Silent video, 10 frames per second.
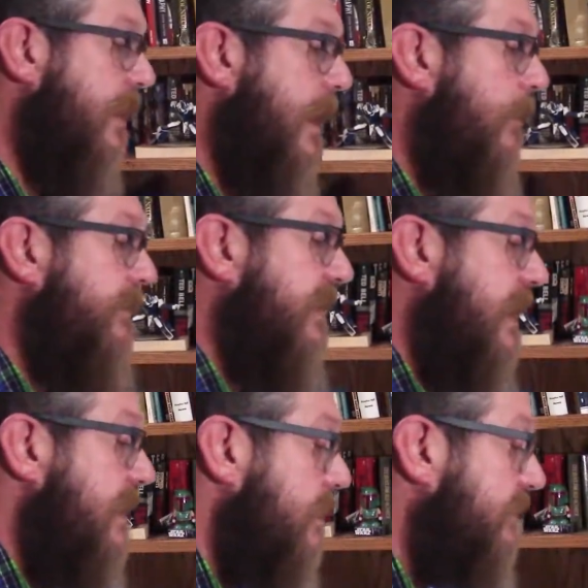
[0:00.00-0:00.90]
help,
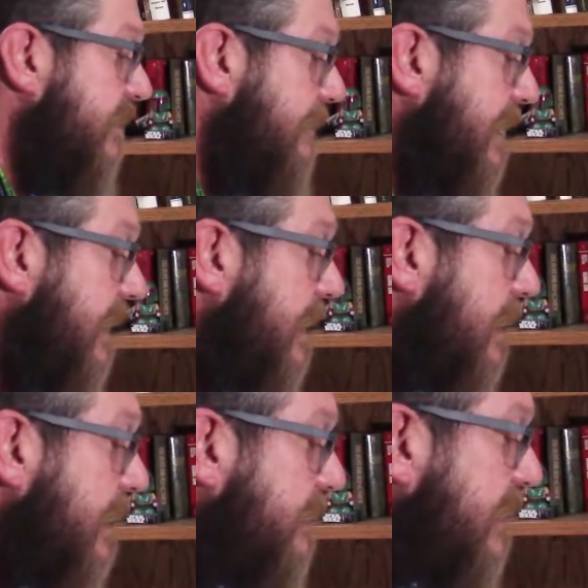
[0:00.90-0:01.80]
saying, somebody
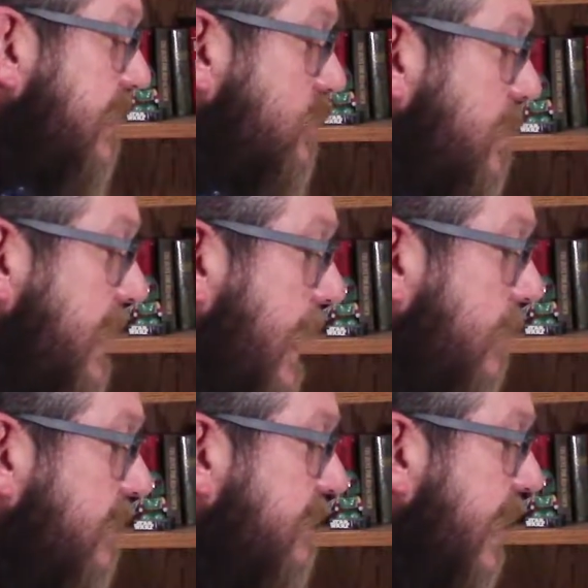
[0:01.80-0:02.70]
teach me
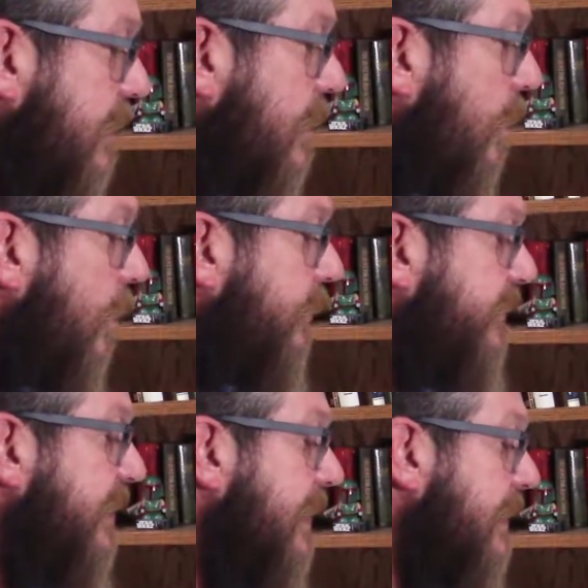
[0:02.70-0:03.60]
how to set
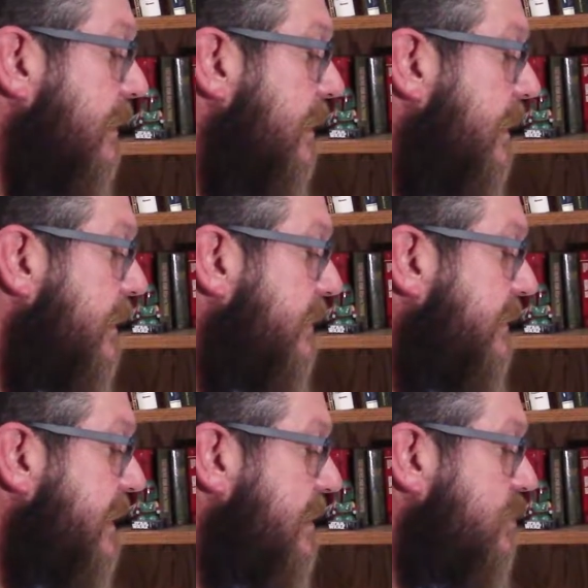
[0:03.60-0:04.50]
goals again.
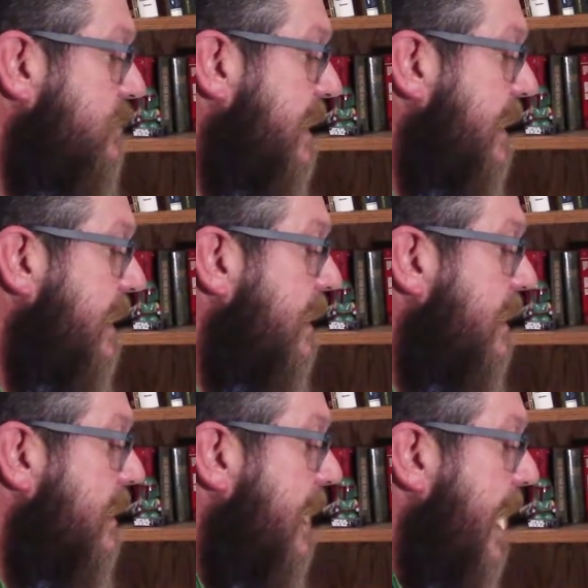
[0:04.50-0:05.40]
Teach me
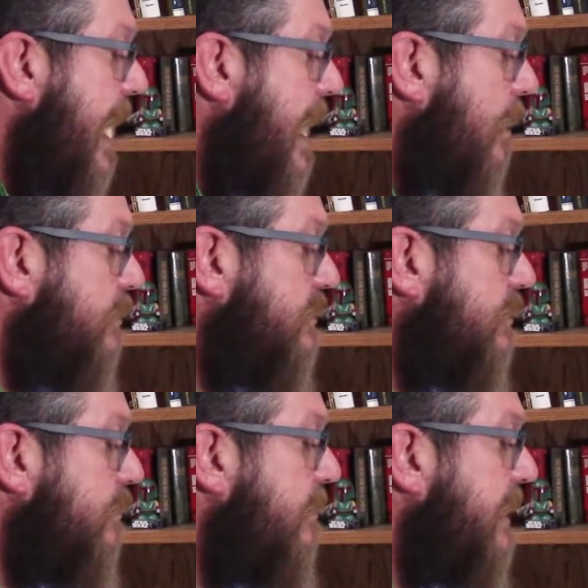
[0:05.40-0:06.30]
how
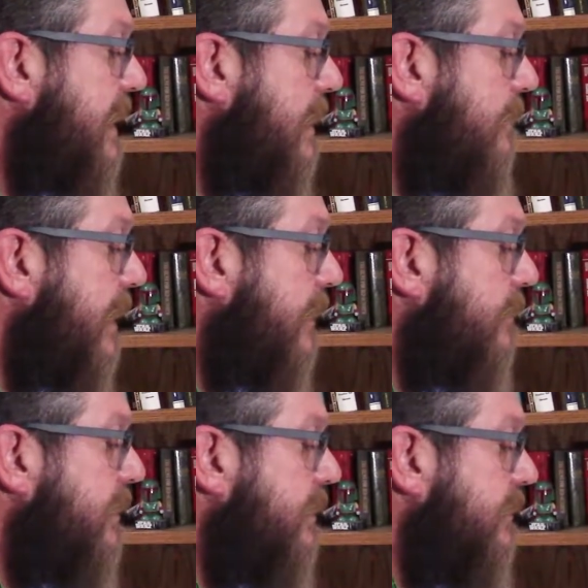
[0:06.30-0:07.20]
to be a better
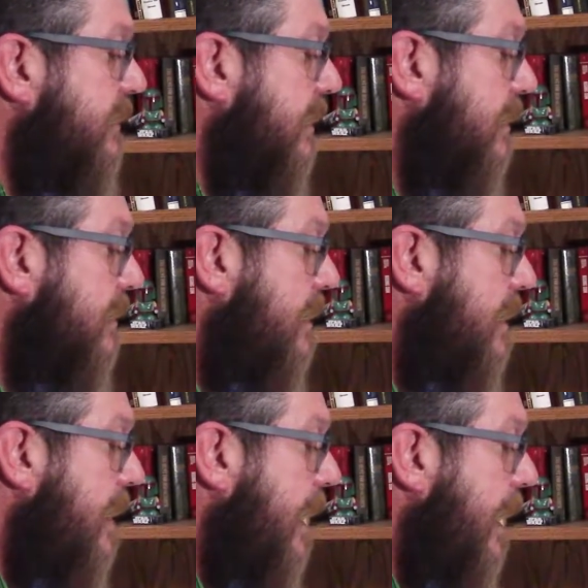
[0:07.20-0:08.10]
person.
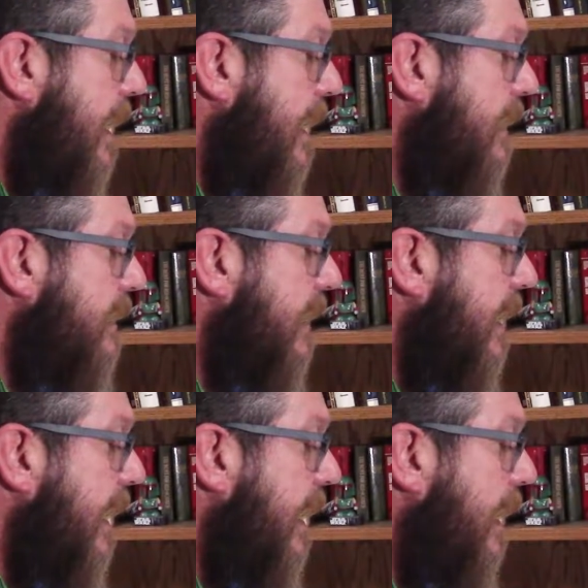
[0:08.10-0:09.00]
And
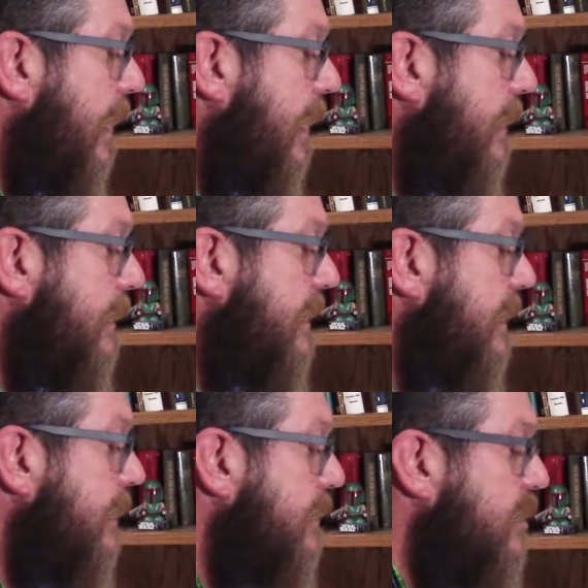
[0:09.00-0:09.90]

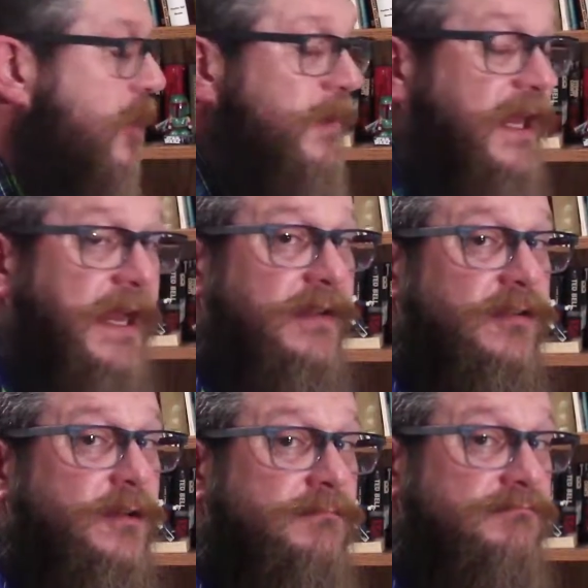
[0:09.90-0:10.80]
nobody
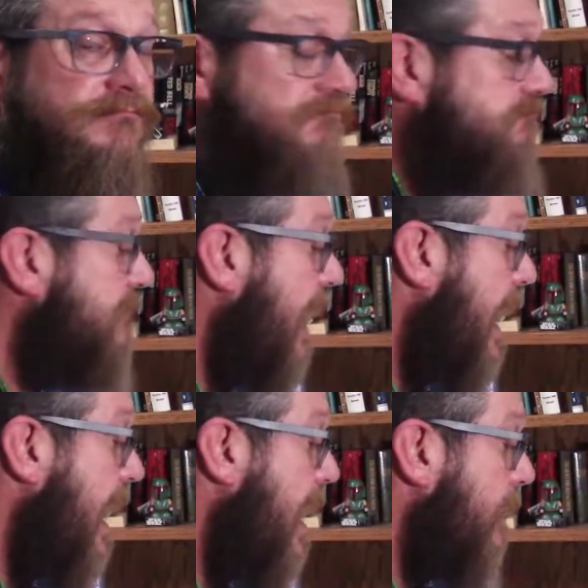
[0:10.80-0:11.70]
answered.
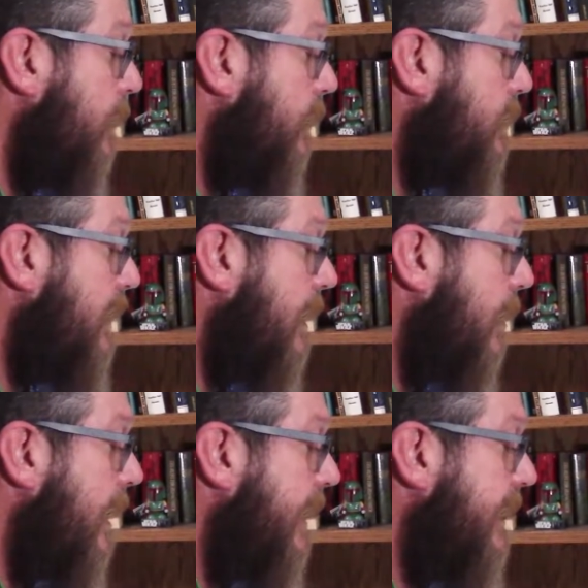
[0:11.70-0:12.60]
I
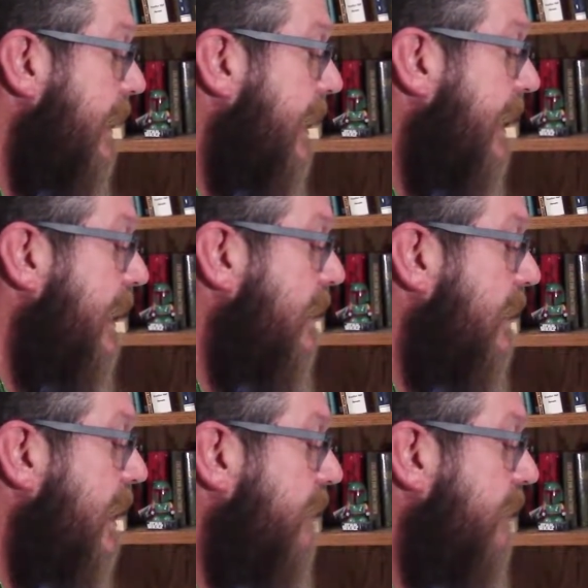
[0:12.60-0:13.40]
got a lot